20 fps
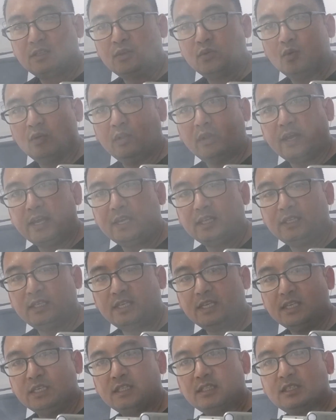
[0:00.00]
dual
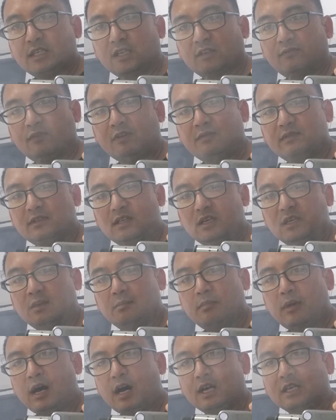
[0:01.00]
18650
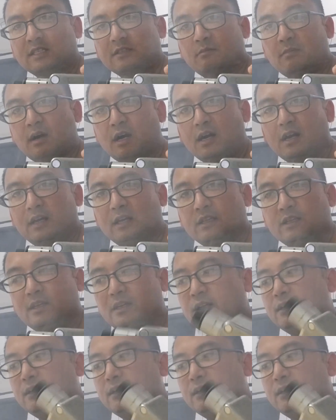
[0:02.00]
box mod.